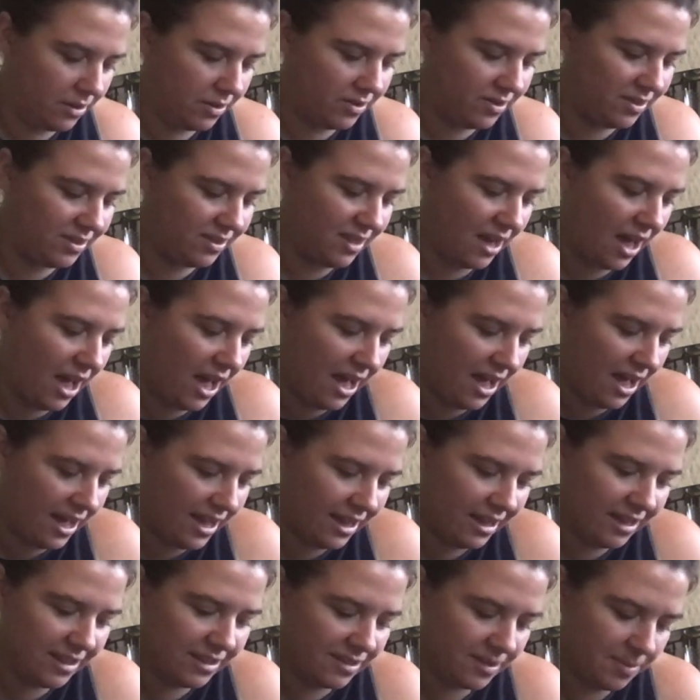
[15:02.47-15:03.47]

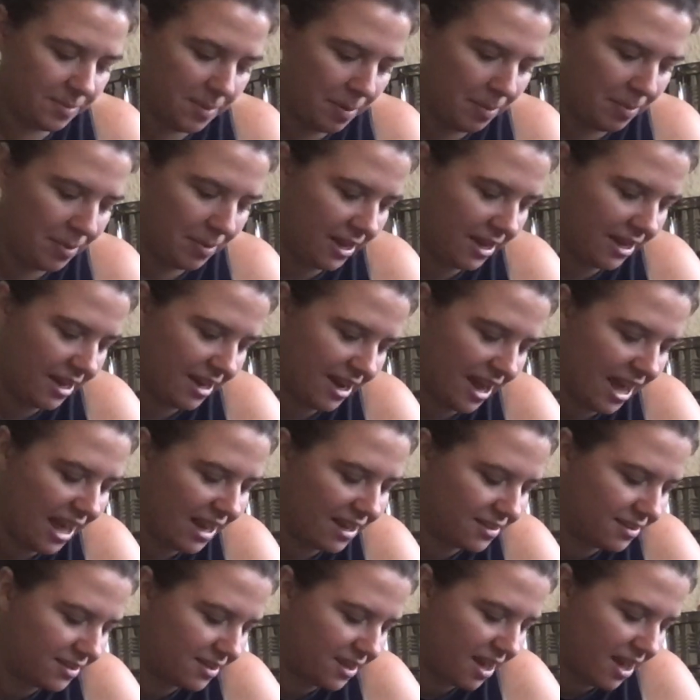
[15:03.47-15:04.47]
size, maybe like an
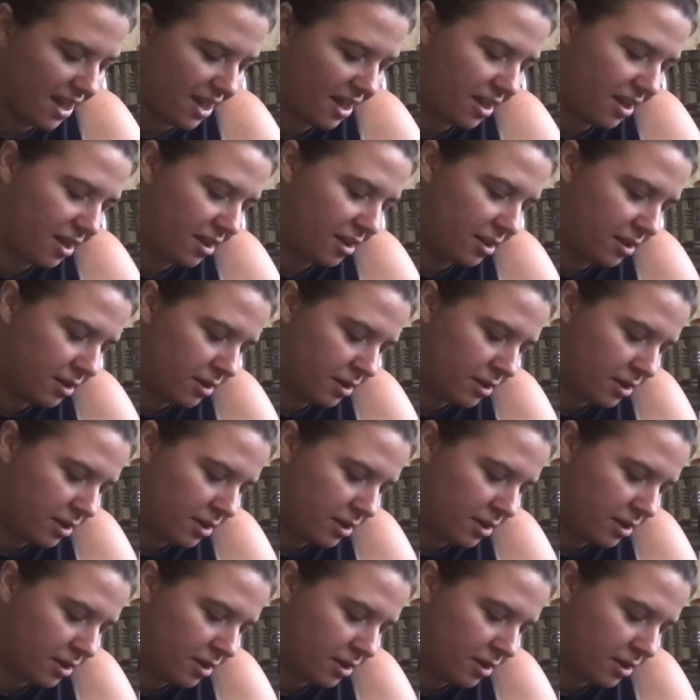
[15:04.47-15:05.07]
XL.